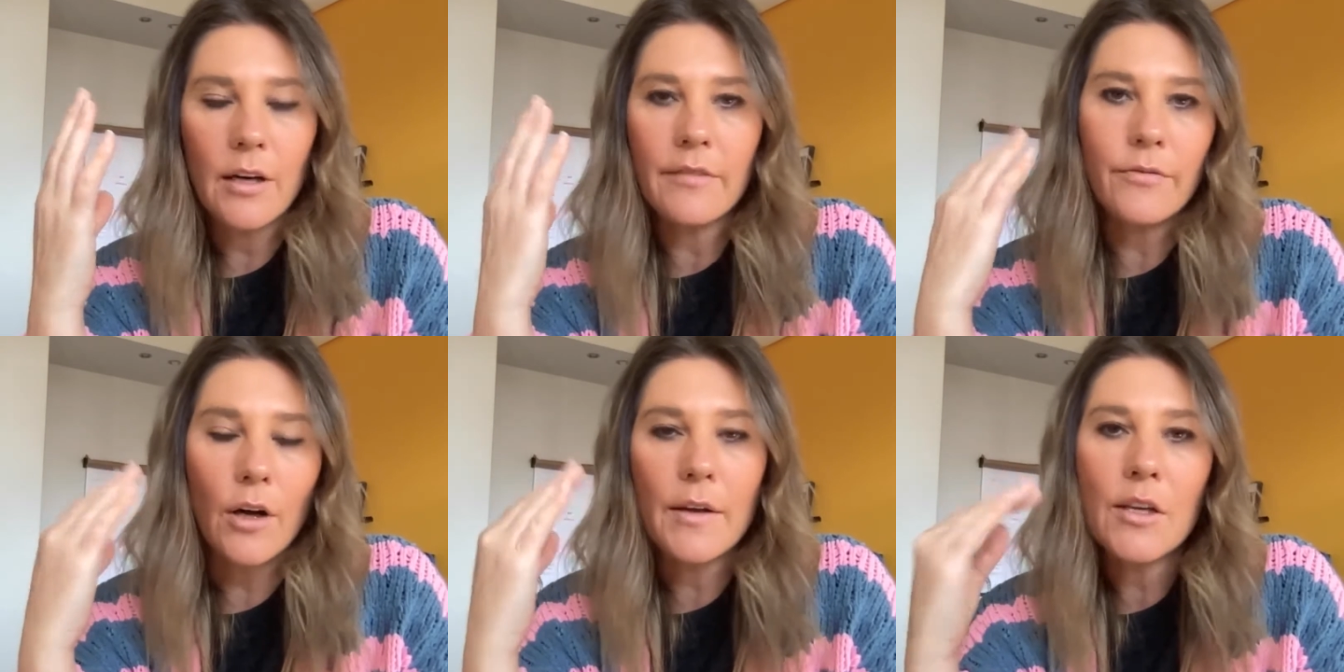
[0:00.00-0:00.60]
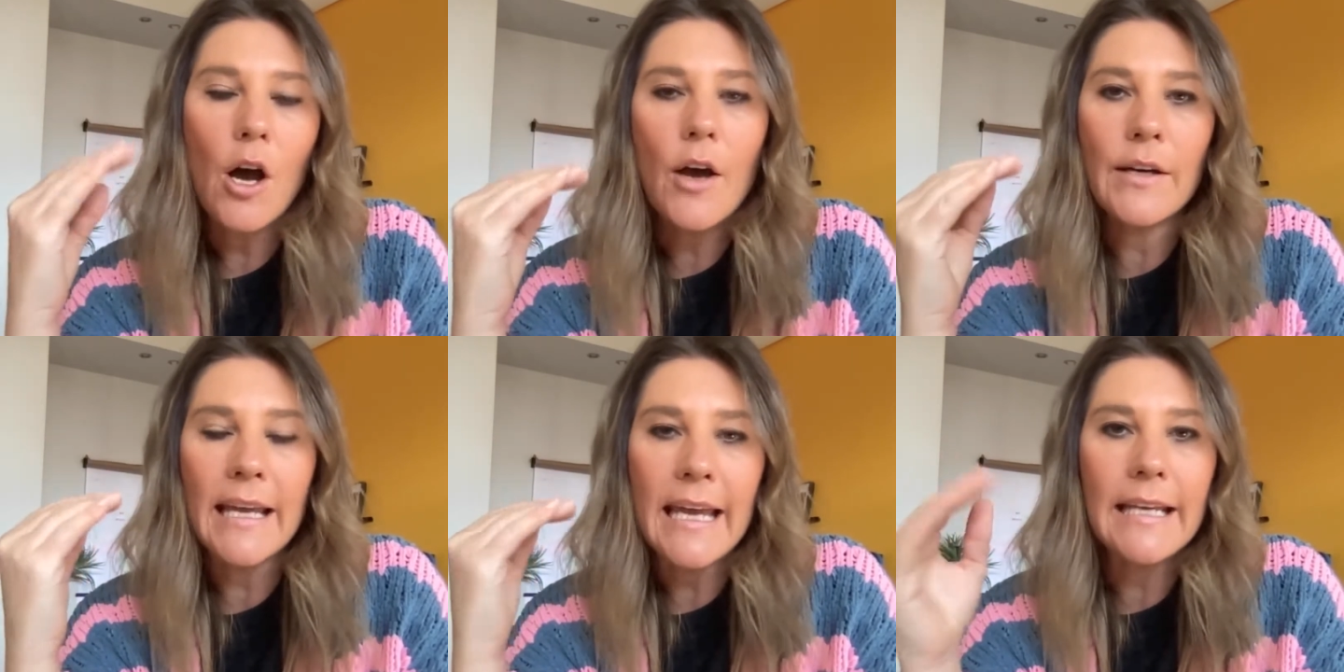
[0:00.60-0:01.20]
following your own
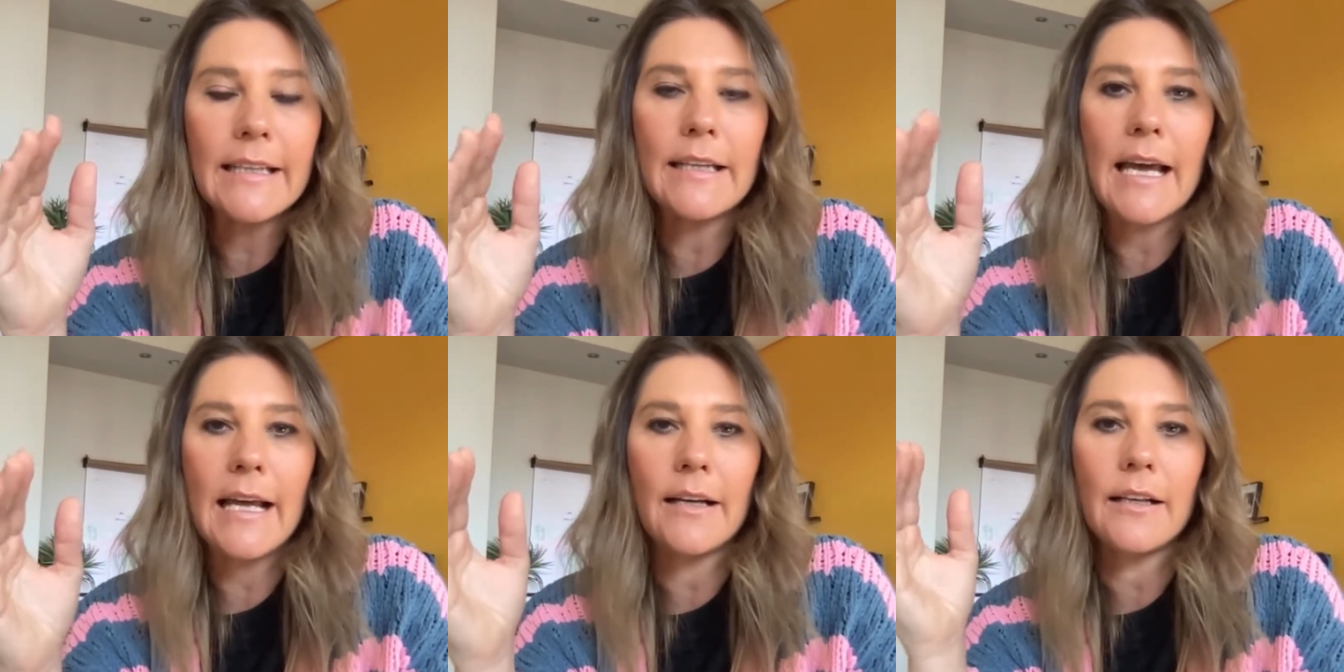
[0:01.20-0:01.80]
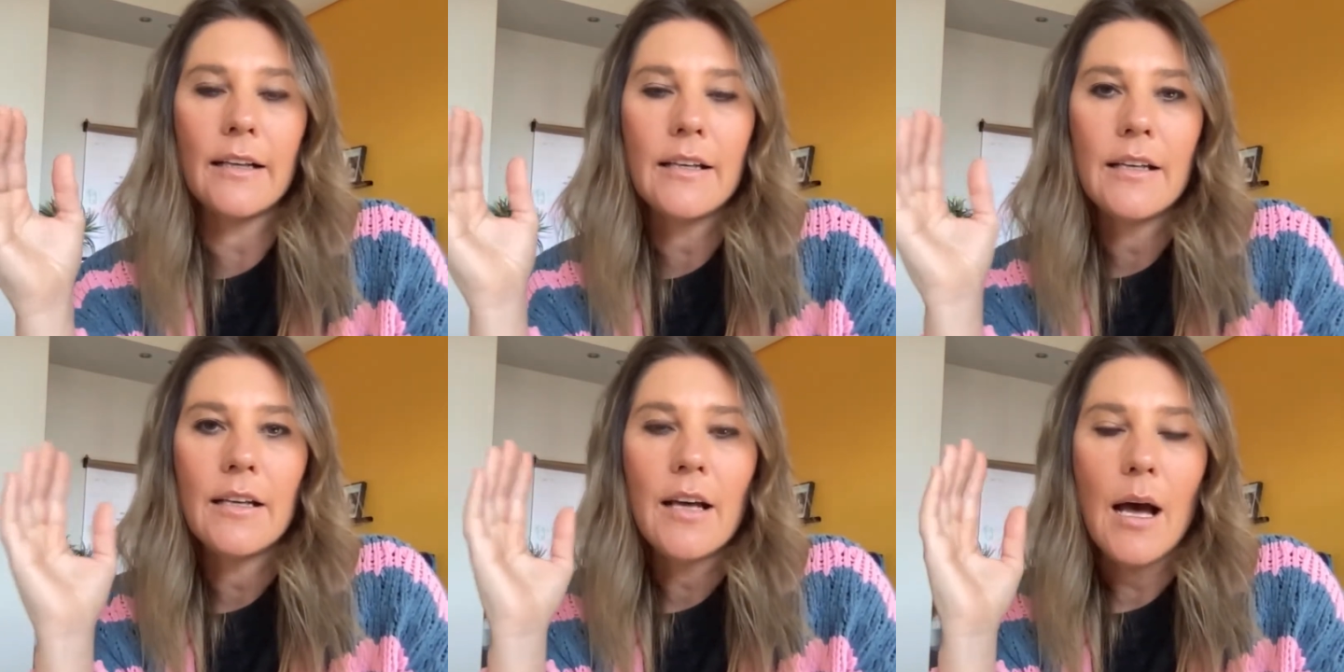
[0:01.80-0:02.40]
head and
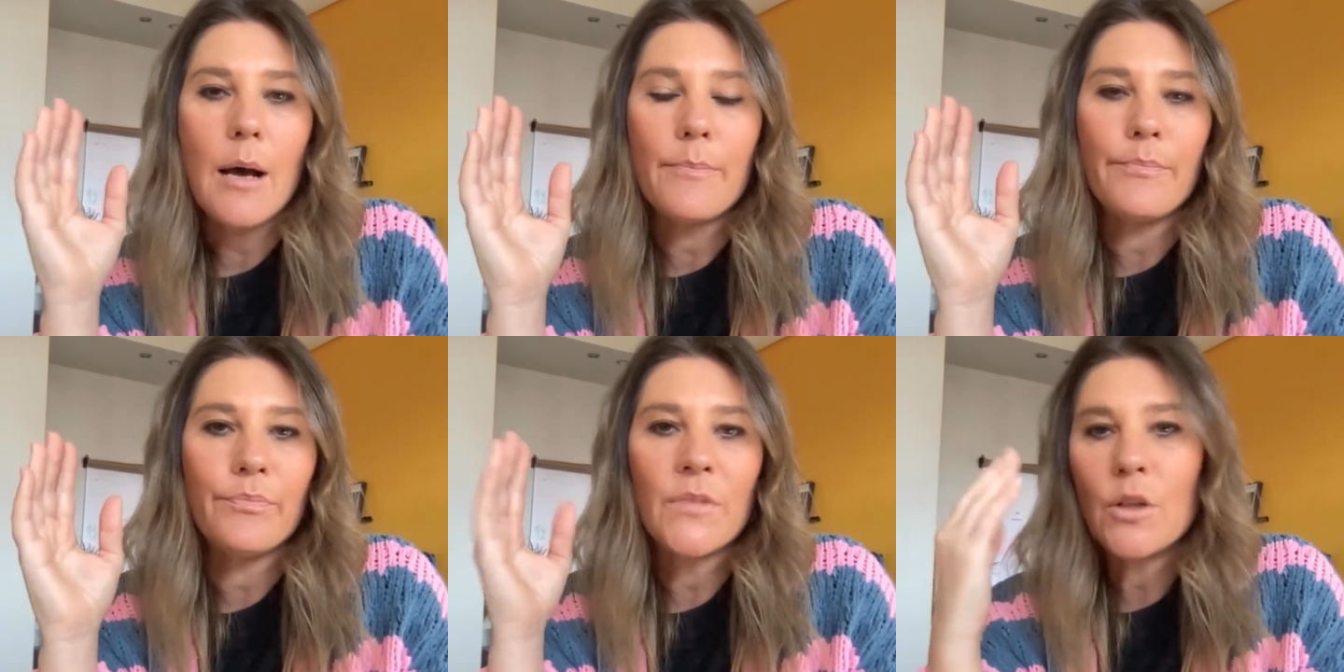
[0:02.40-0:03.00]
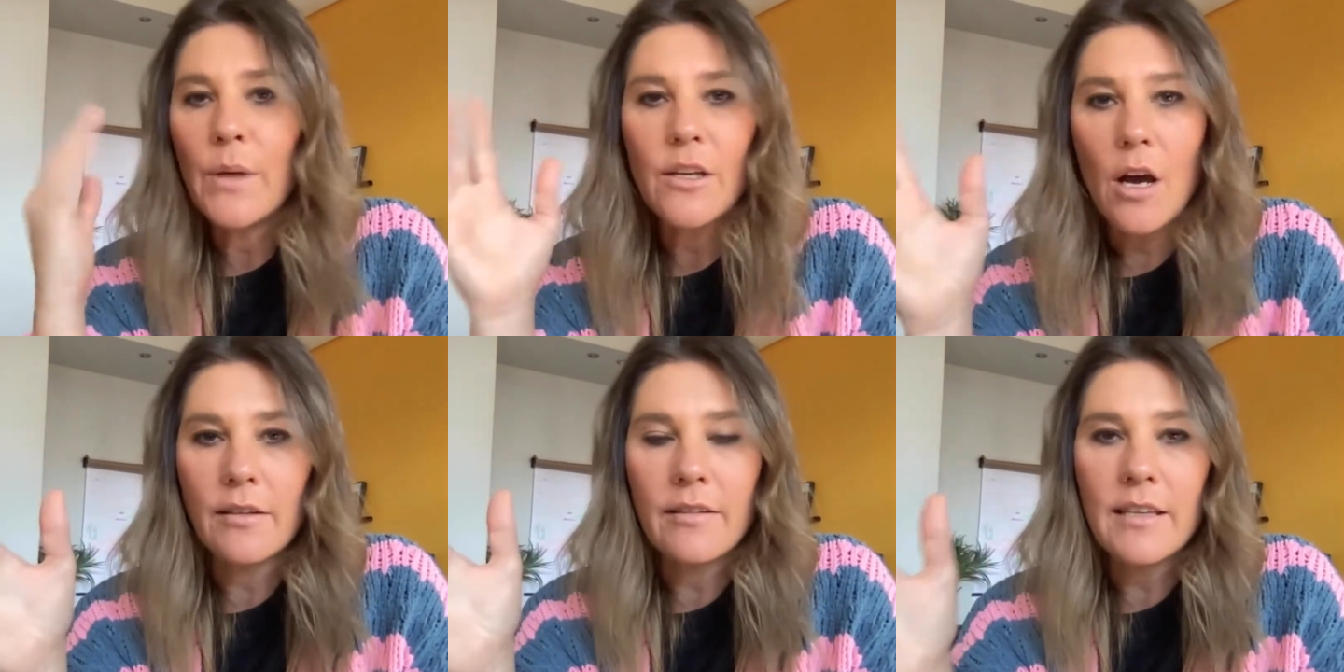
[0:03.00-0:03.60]
doing your
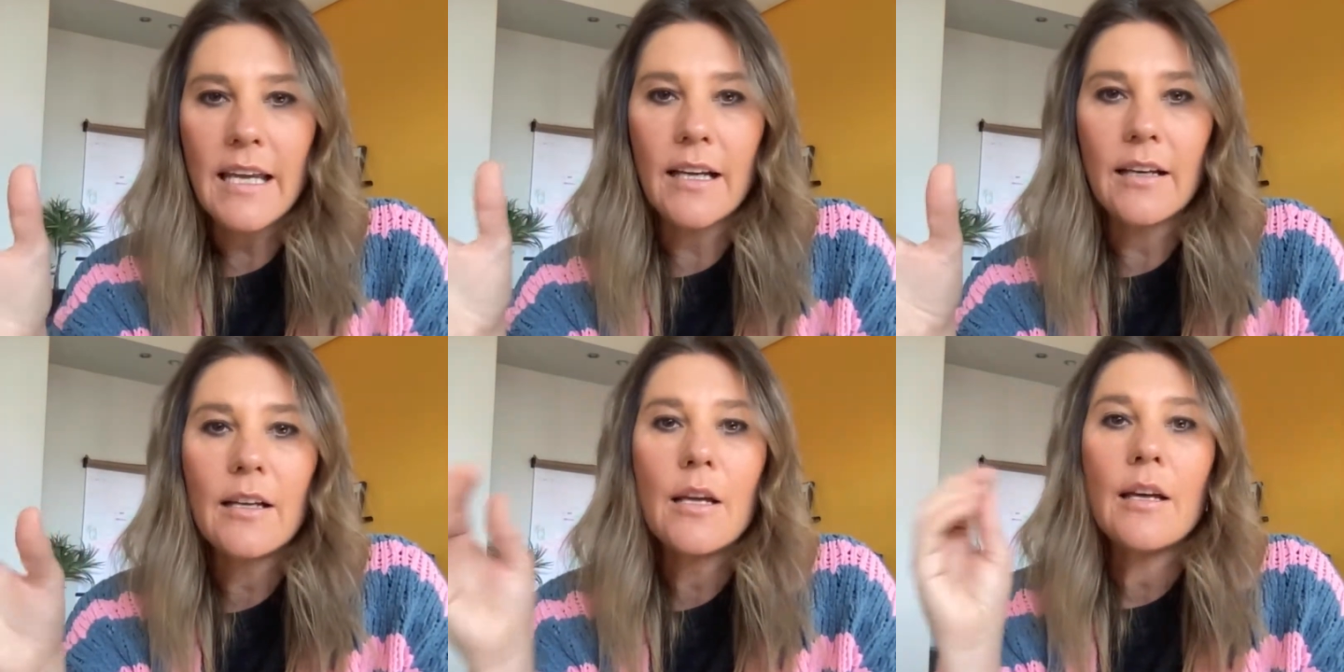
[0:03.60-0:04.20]
own thing.